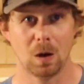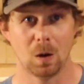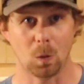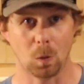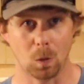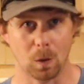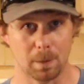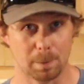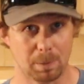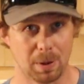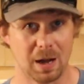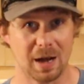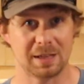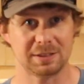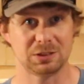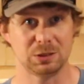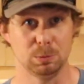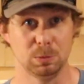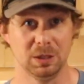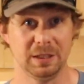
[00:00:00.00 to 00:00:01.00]
or
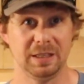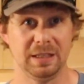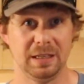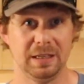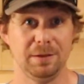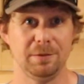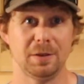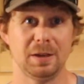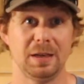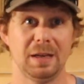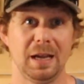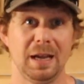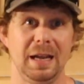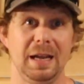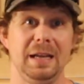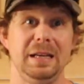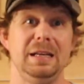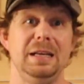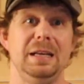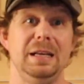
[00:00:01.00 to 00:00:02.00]
possibly even
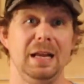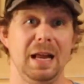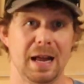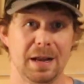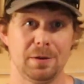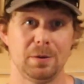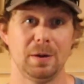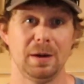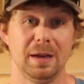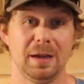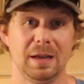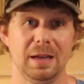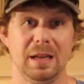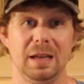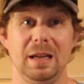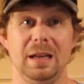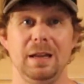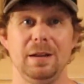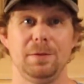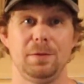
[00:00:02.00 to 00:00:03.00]
a Ned rig
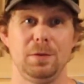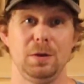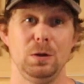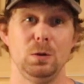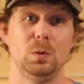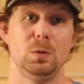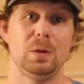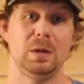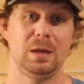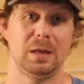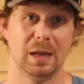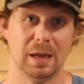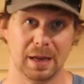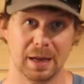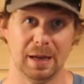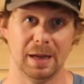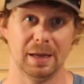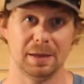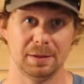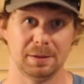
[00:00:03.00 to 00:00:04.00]
if you
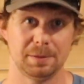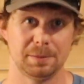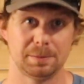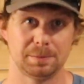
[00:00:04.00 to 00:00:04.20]
can.